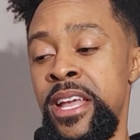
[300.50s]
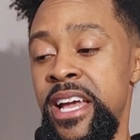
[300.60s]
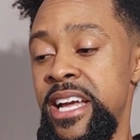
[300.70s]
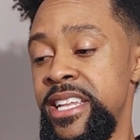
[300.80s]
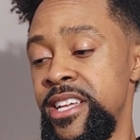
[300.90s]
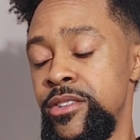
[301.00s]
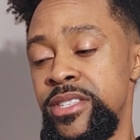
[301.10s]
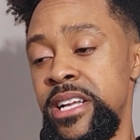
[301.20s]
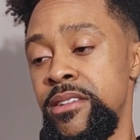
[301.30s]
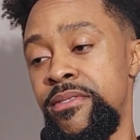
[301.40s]
and then you
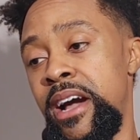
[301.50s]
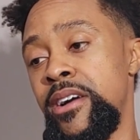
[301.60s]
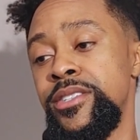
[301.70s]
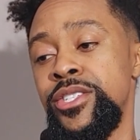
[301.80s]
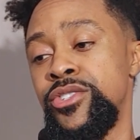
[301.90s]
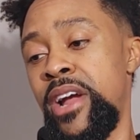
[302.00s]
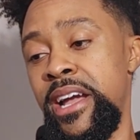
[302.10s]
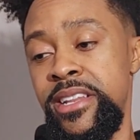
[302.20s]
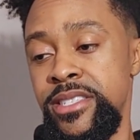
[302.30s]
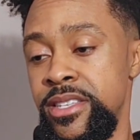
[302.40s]
take the file and just
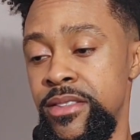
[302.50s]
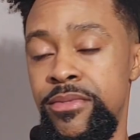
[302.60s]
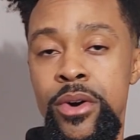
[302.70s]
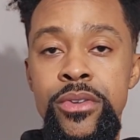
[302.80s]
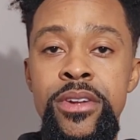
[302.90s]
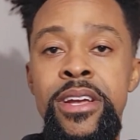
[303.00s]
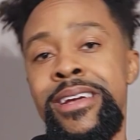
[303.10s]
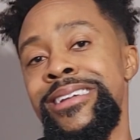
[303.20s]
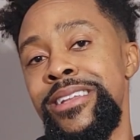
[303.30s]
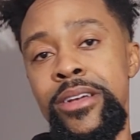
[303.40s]
drag it into the folder,
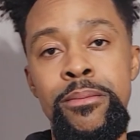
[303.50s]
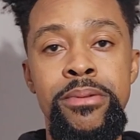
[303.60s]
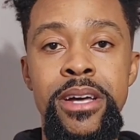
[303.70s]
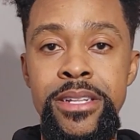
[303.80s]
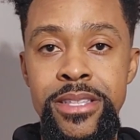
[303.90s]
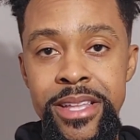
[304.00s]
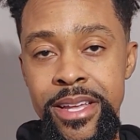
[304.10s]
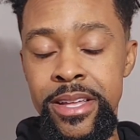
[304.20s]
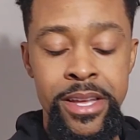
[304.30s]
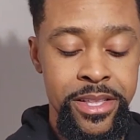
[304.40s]
and then you unplug the
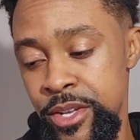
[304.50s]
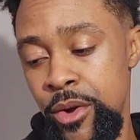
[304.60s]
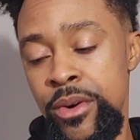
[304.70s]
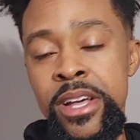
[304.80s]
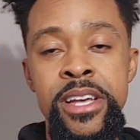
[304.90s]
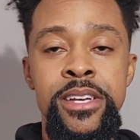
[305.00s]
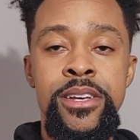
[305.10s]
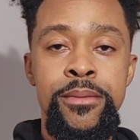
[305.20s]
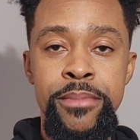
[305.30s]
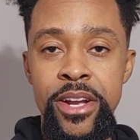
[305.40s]
thing. So
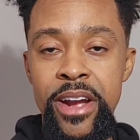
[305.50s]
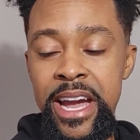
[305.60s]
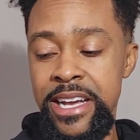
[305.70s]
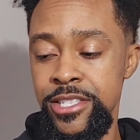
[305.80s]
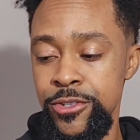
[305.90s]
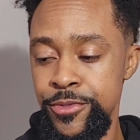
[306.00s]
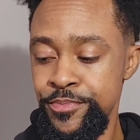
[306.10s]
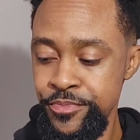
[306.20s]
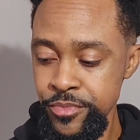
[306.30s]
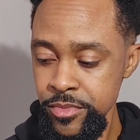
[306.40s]
bigger hassle,
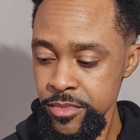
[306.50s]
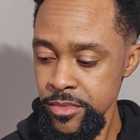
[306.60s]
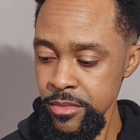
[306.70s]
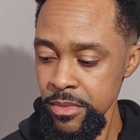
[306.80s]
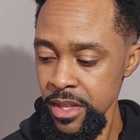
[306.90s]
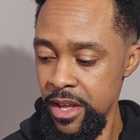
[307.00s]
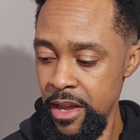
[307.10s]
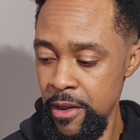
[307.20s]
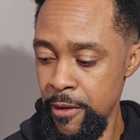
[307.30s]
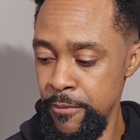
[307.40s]

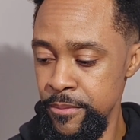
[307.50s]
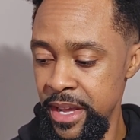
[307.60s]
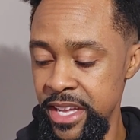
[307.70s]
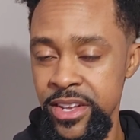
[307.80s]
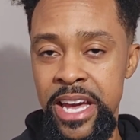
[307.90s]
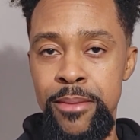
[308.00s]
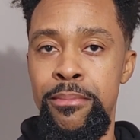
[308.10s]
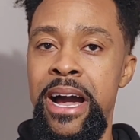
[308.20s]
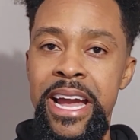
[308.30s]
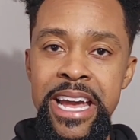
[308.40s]
and you got to
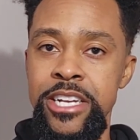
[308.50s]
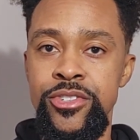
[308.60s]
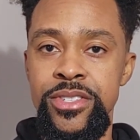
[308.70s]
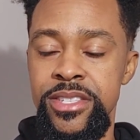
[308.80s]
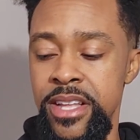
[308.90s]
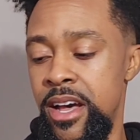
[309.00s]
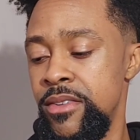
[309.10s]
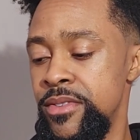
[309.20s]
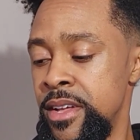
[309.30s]
buy extra stuff.